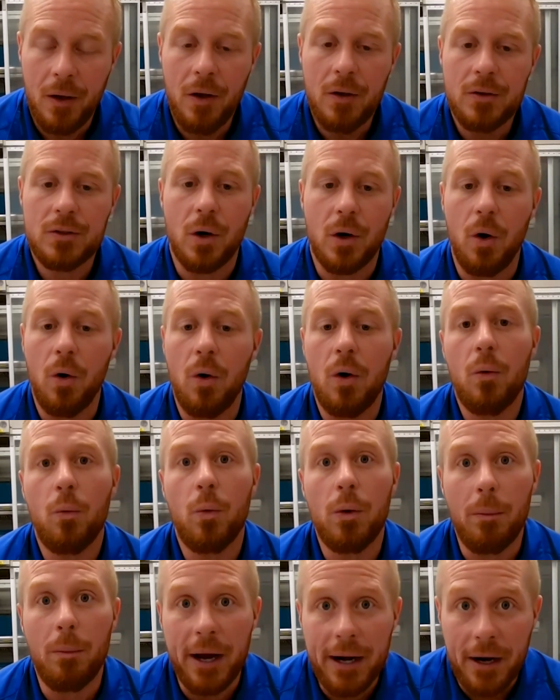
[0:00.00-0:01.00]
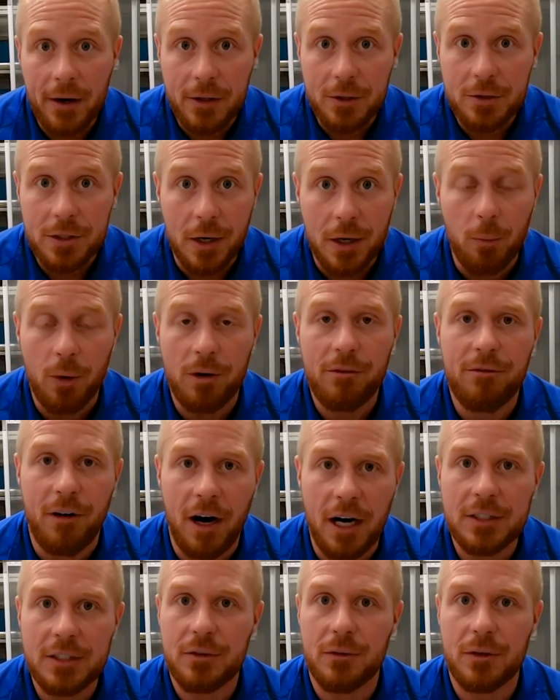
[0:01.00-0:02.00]
So we might understand what
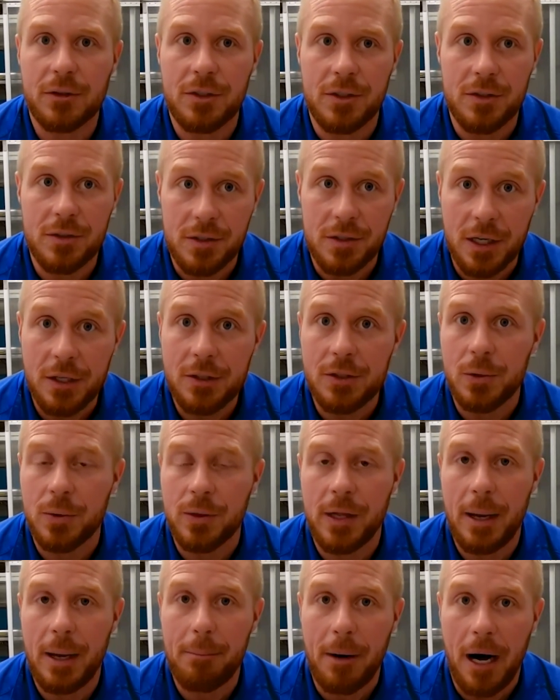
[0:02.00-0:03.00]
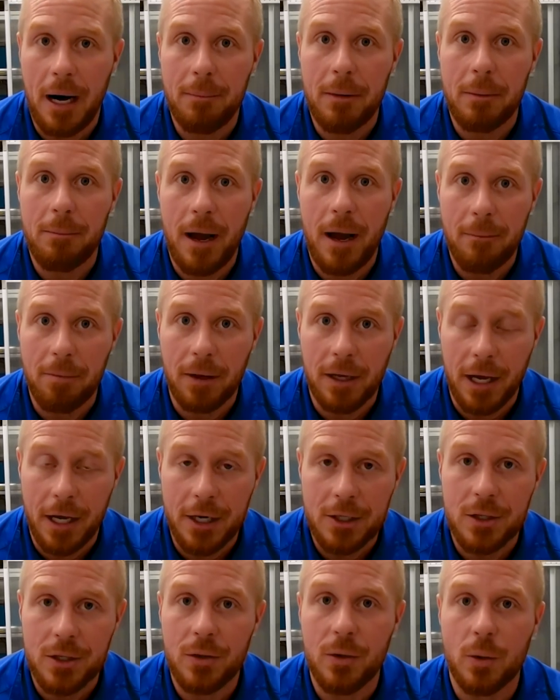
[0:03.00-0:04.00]
phosphorus and zinc do in that pop-up
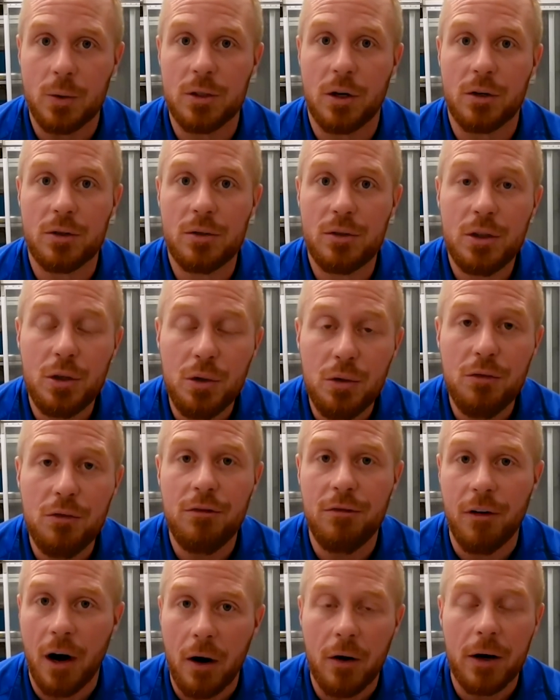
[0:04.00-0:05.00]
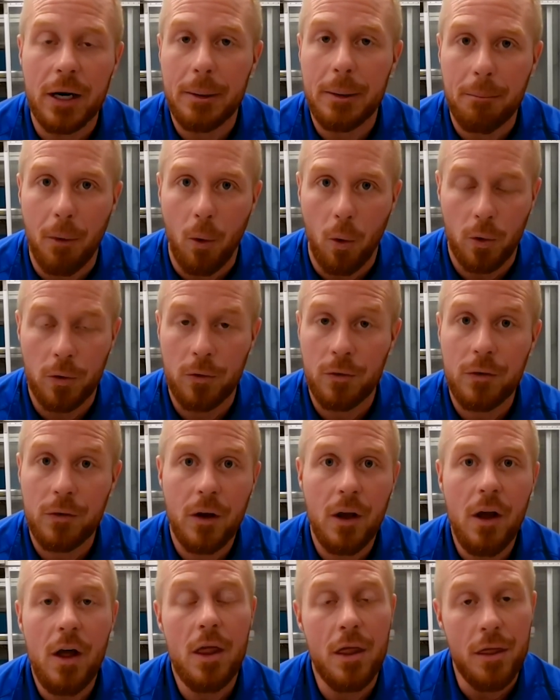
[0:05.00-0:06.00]
application. Those are 2 very important,
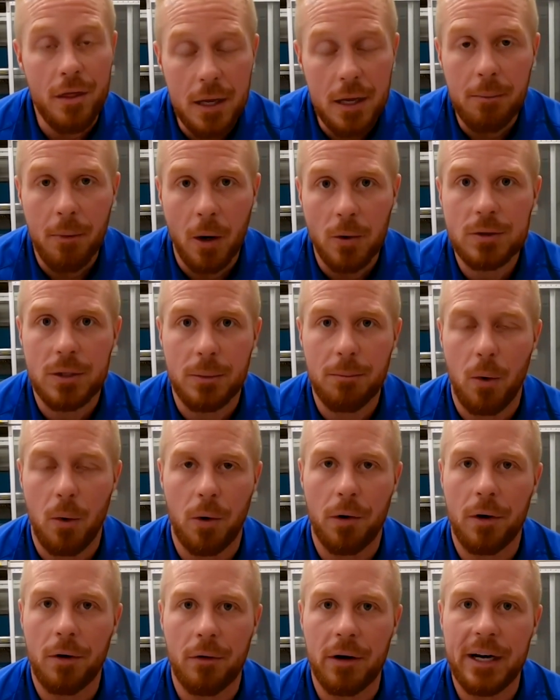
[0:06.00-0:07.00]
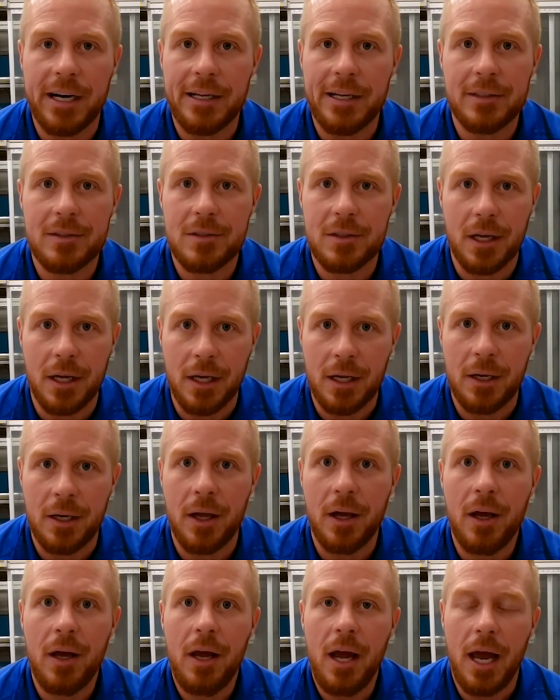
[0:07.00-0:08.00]
the most important ingredients in
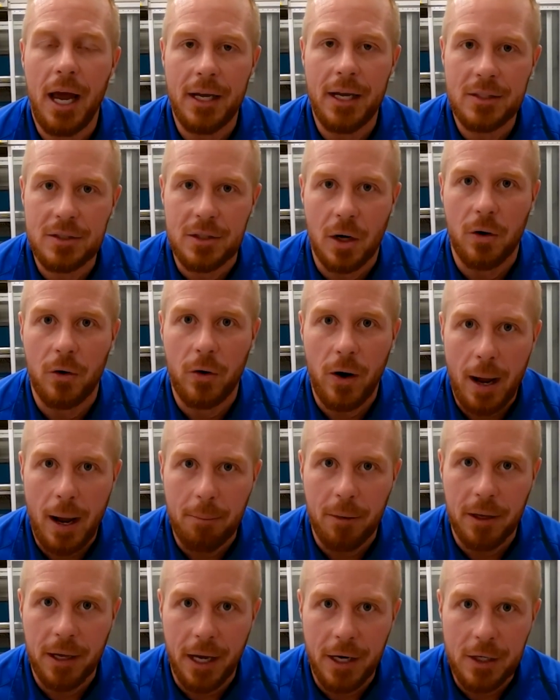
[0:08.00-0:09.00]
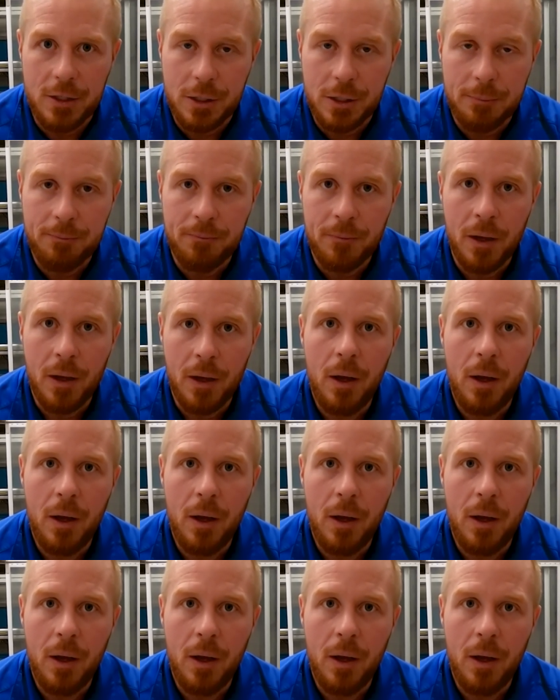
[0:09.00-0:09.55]
a starter application.